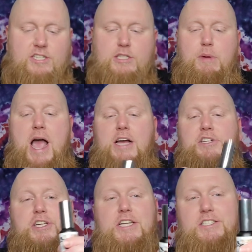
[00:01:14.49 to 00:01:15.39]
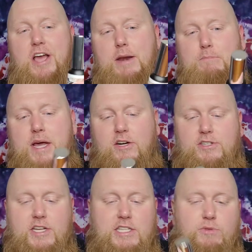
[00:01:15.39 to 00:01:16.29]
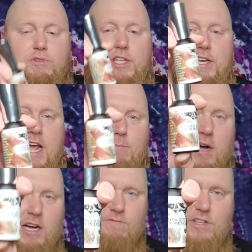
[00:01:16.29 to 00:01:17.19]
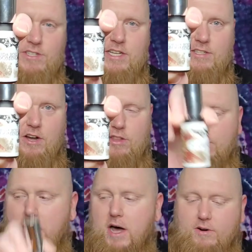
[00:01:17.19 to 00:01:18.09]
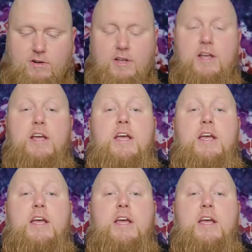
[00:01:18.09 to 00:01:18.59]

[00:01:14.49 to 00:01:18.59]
His packaging has gotten better since with the name of the scents on the bottle.